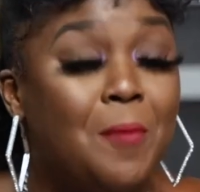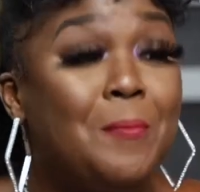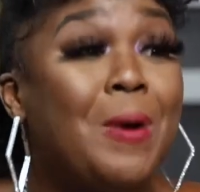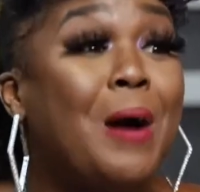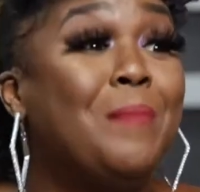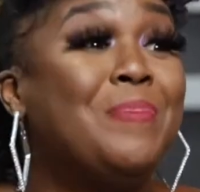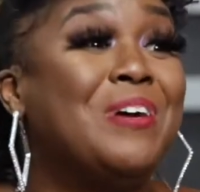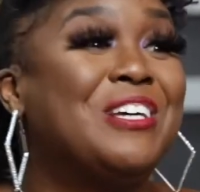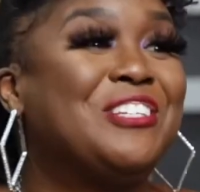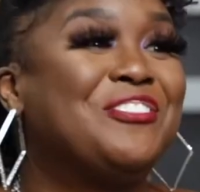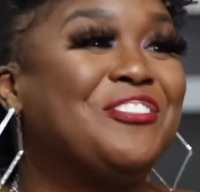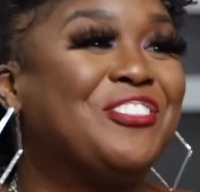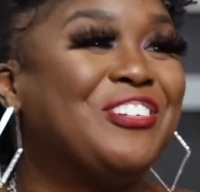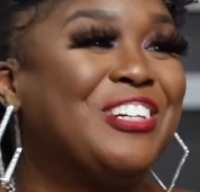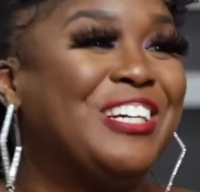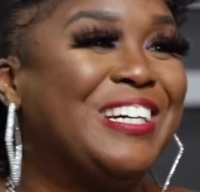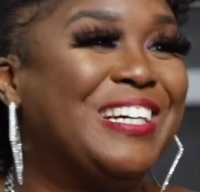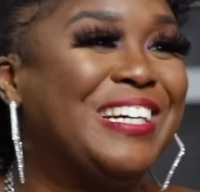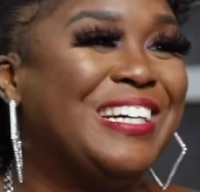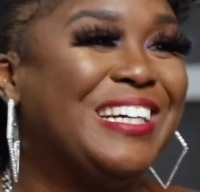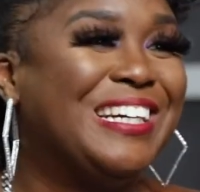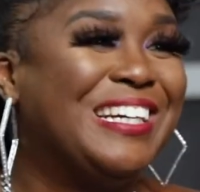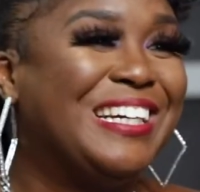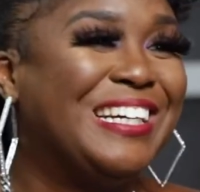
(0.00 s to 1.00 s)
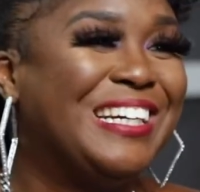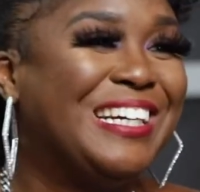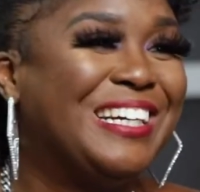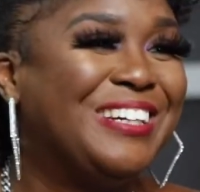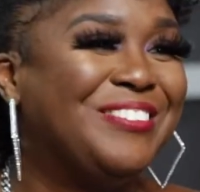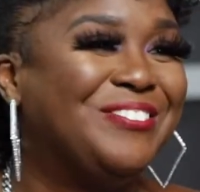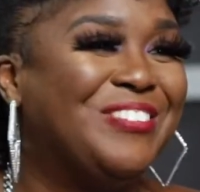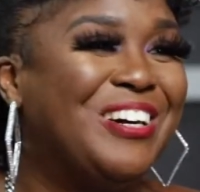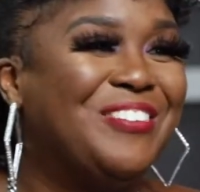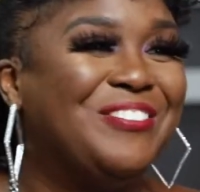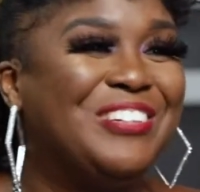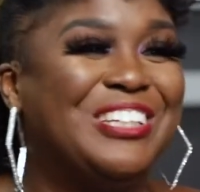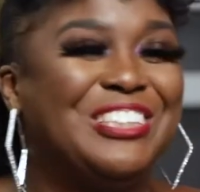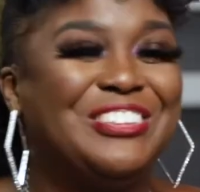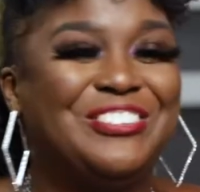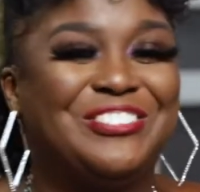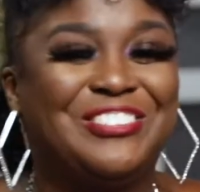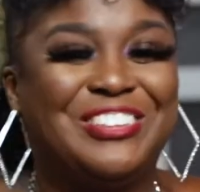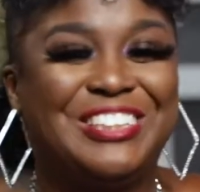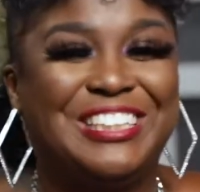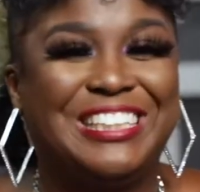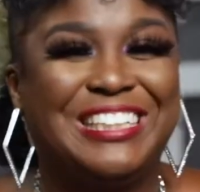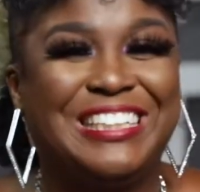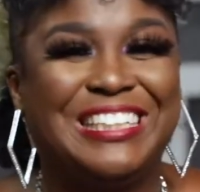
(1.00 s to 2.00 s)
My best friend. My best
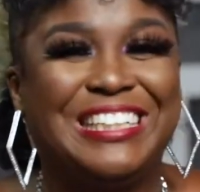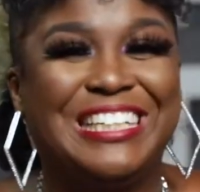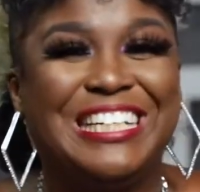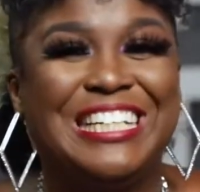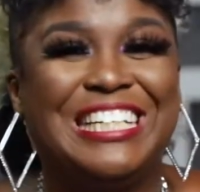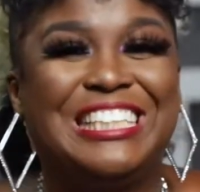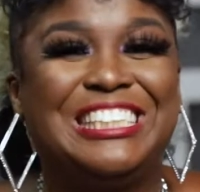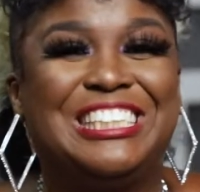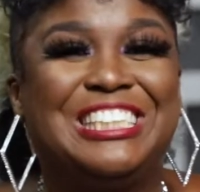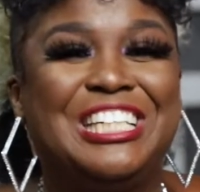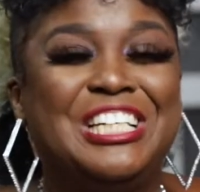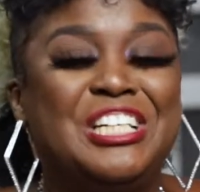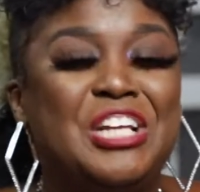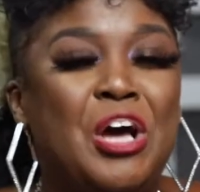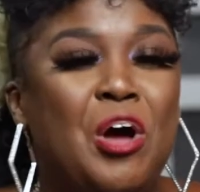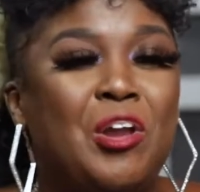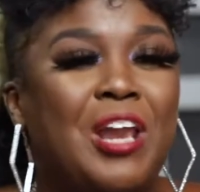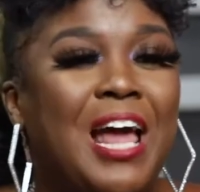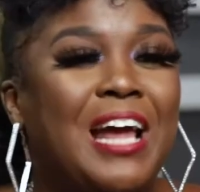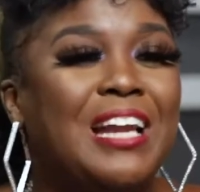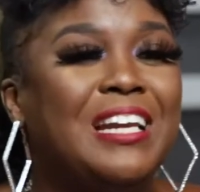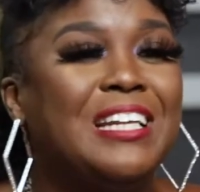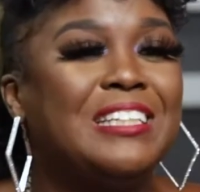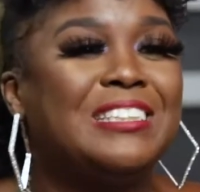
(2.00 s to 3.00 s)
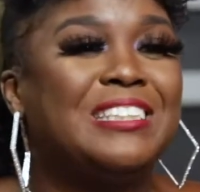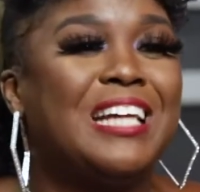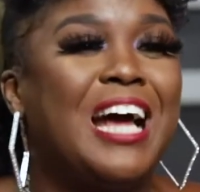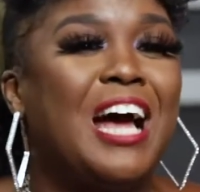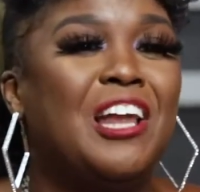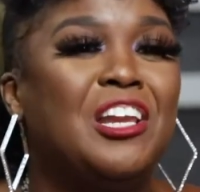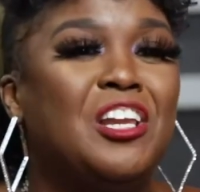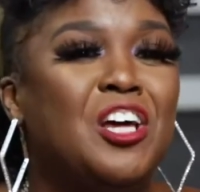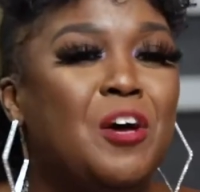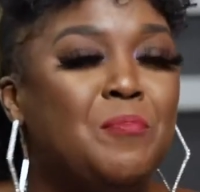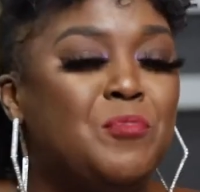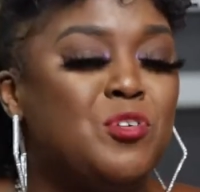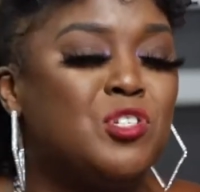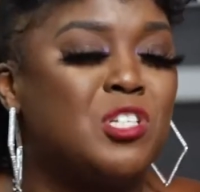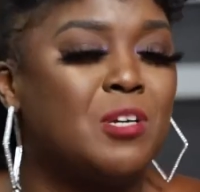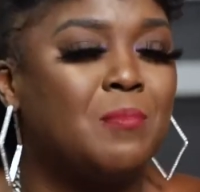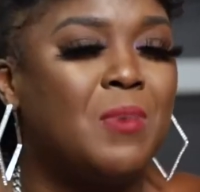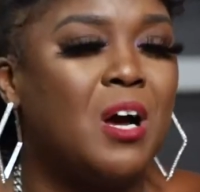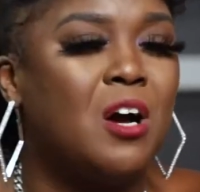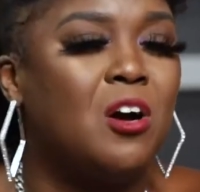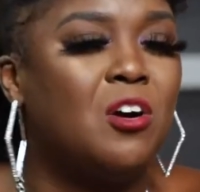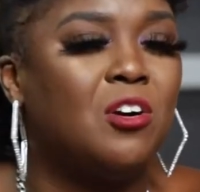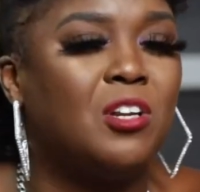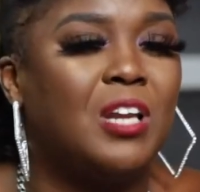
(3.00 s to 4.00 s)
friend. She know, like, listen, I love music
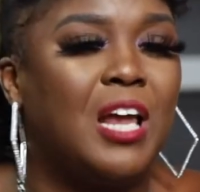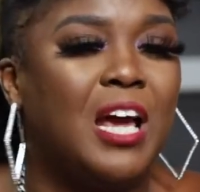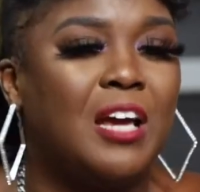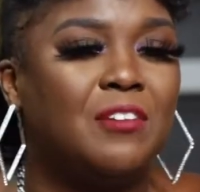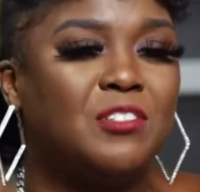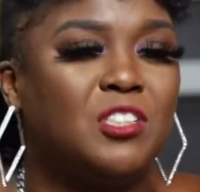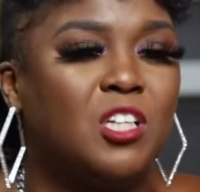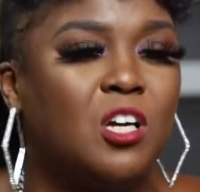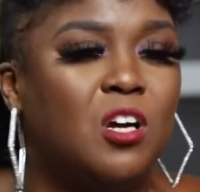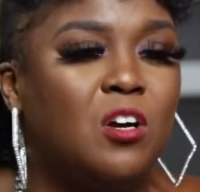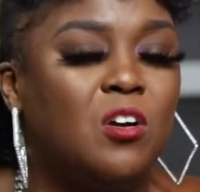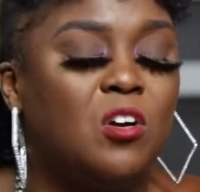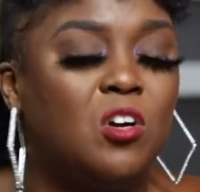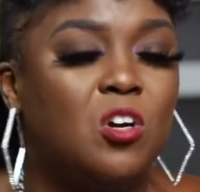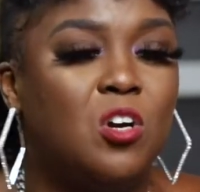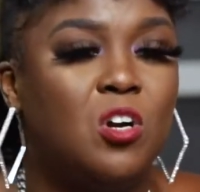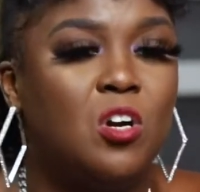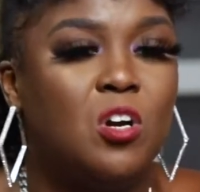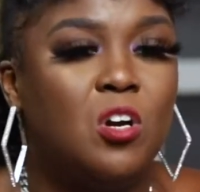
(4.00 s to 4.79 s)
my whole life, so.